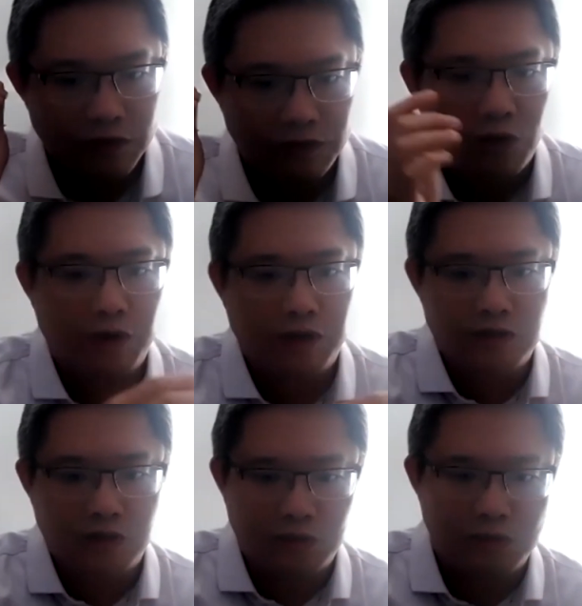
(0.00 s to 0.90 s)
all
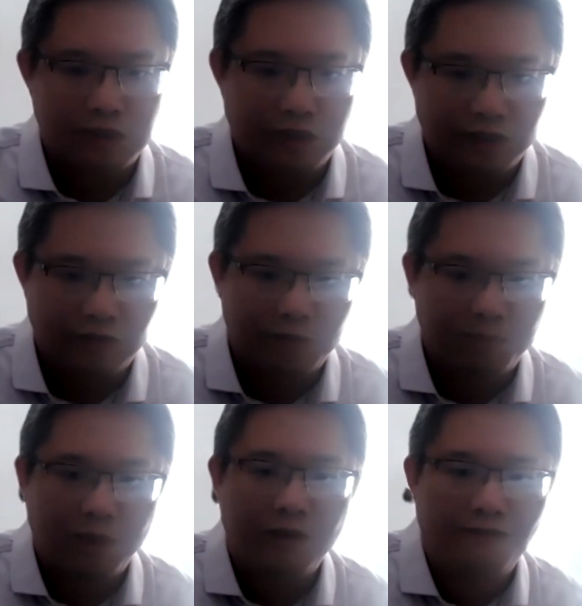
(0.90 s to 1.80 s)
these tools, and give a
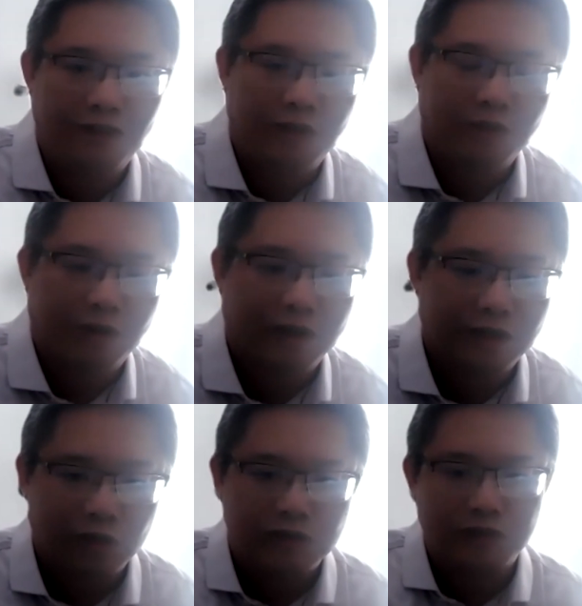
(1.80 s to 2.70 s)
better view, right?
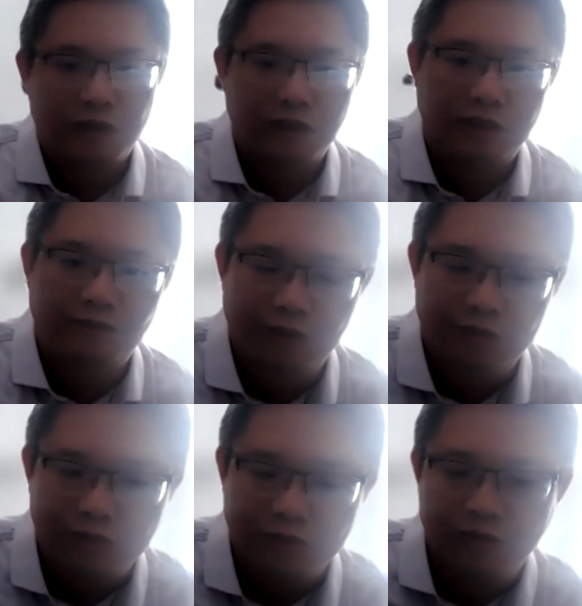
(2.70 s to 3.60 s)
A consolidated
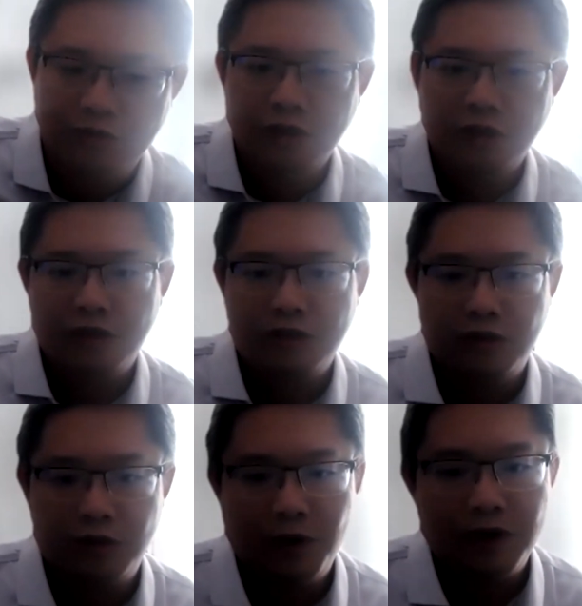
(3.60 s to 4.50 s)
view
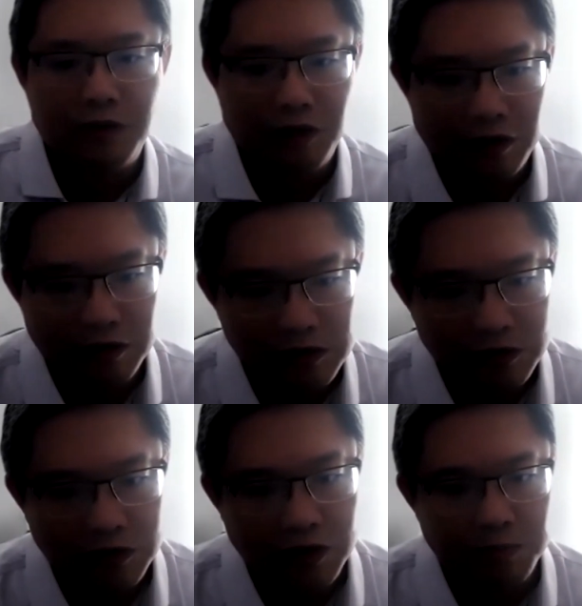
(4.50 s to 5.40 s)
to the regulators,
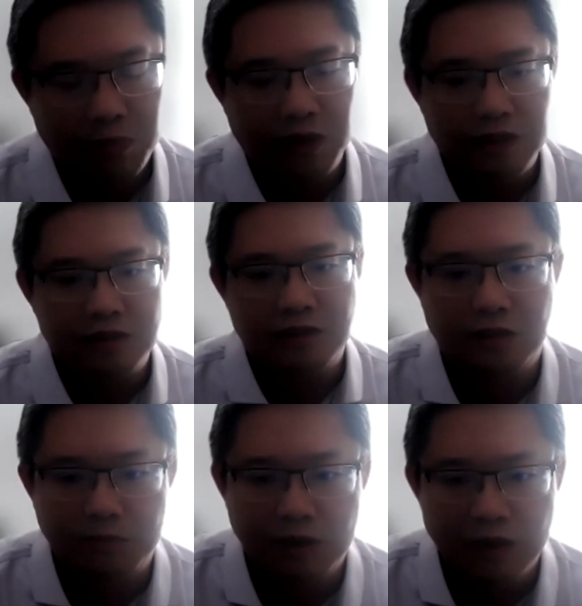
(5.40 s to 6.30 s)
to the compliance
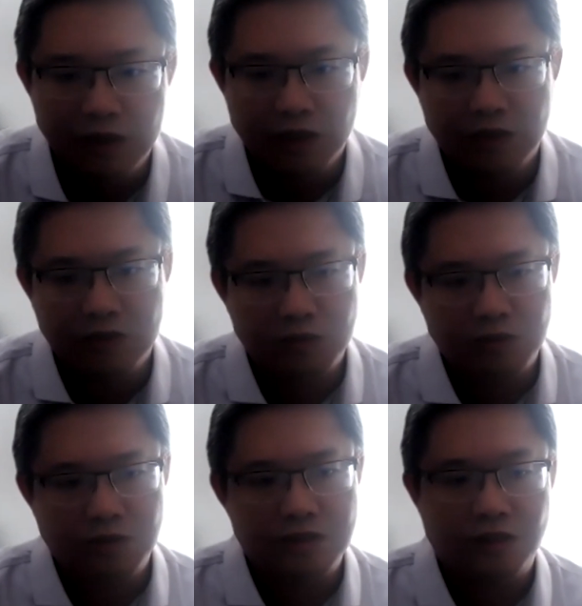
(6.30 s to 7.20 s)
team, and
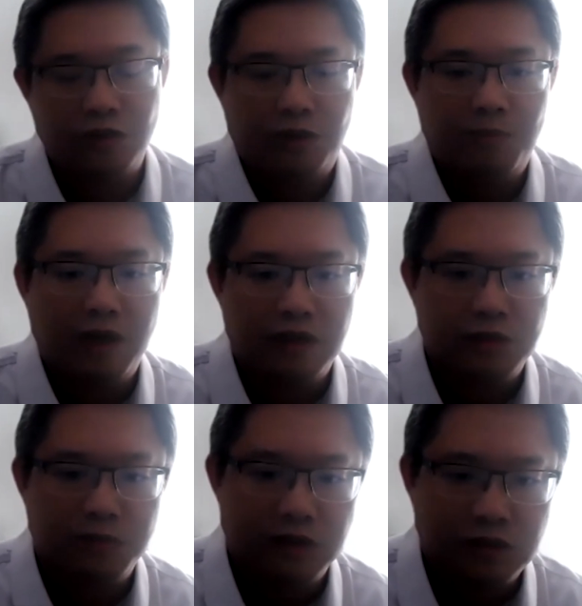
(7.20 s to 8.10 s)
to the security
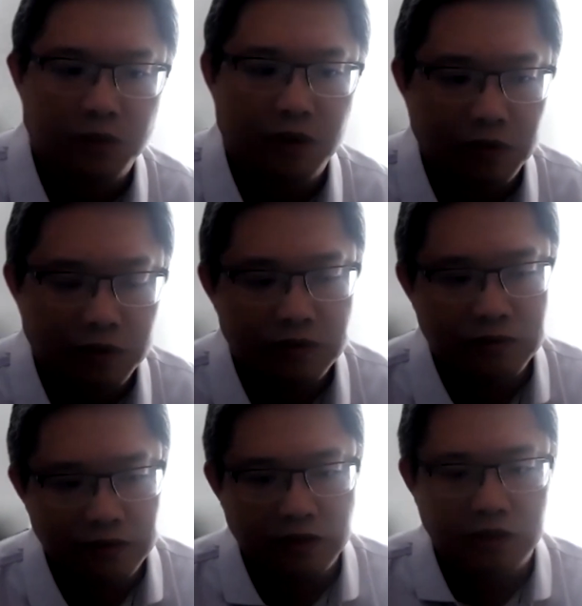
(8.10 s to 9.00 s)
management as well.
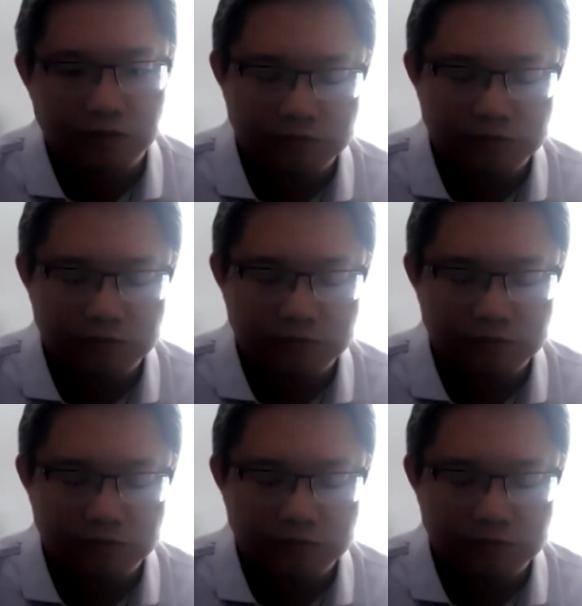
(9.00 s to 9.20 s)
Yeah.